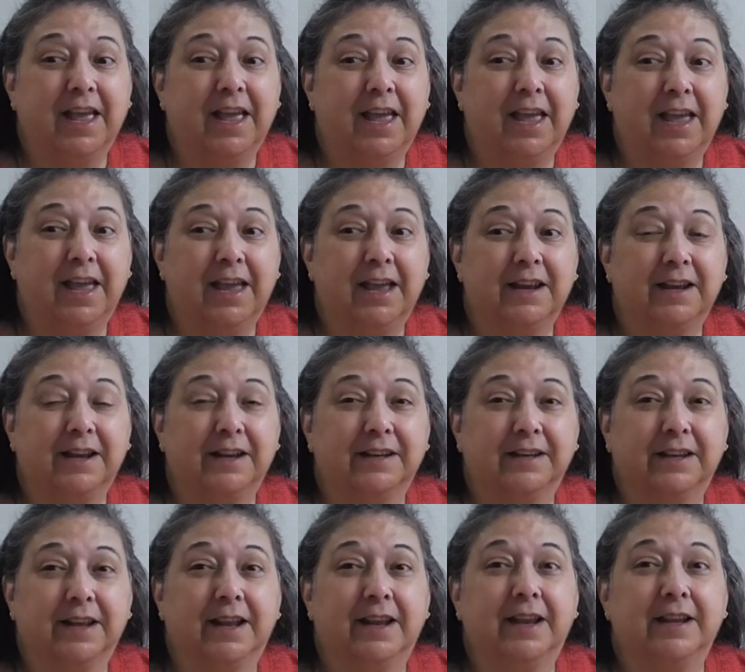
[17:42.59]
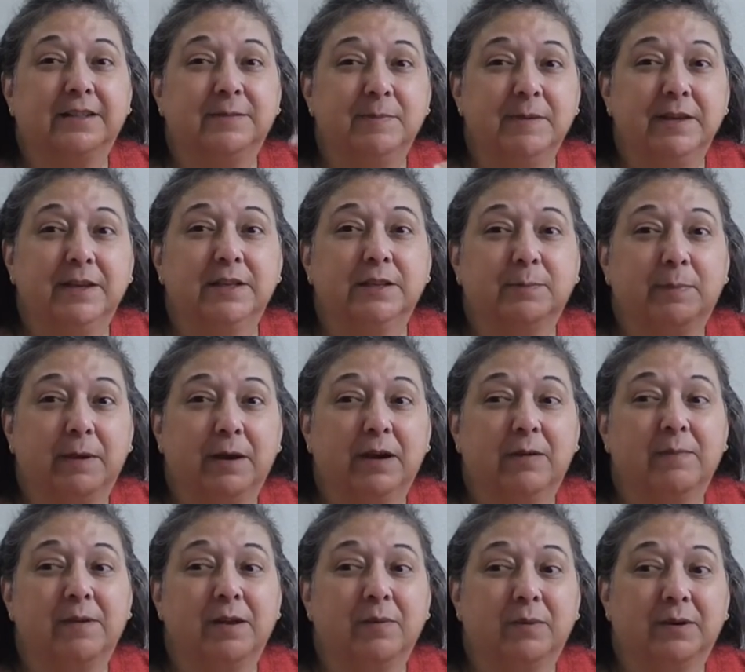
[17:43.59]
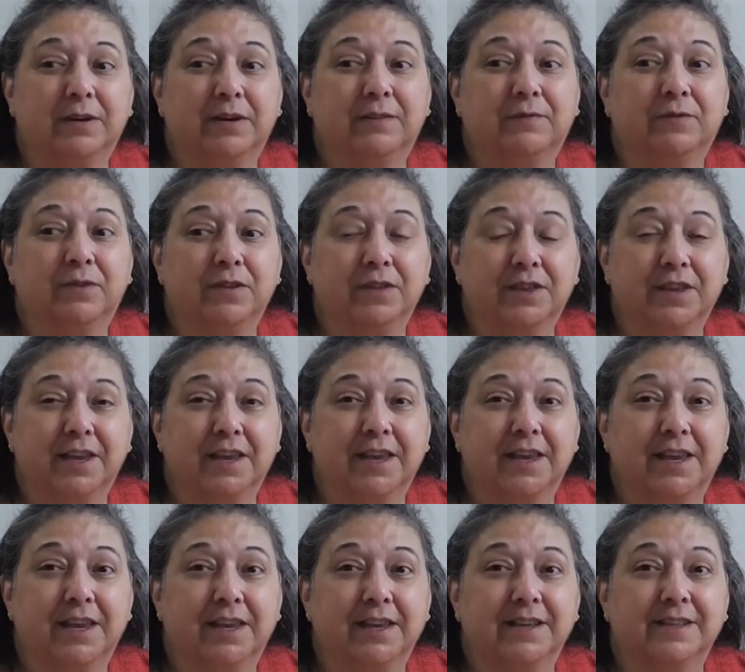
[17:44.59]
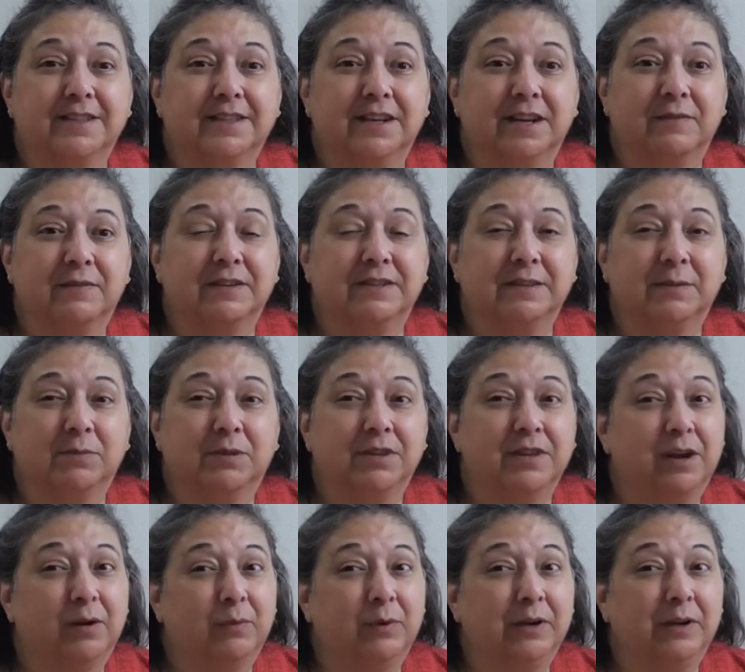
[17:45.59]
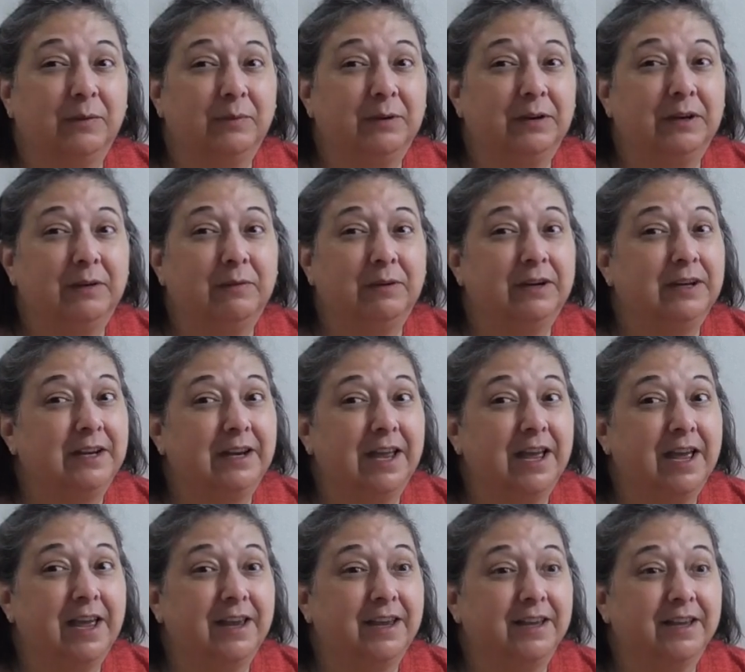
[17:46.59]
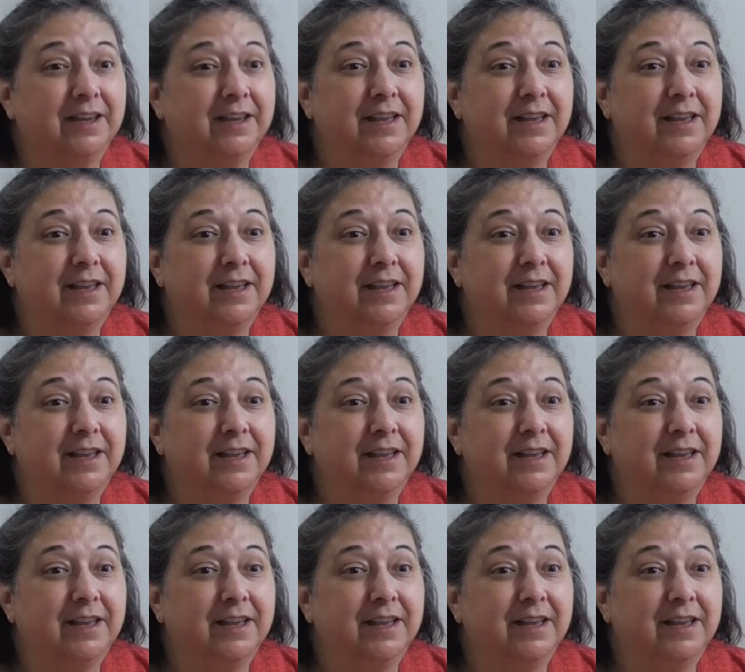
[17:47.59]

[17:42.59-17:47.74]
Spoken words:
And it lets me experiment with different things, and if it's something that I really, really, really like,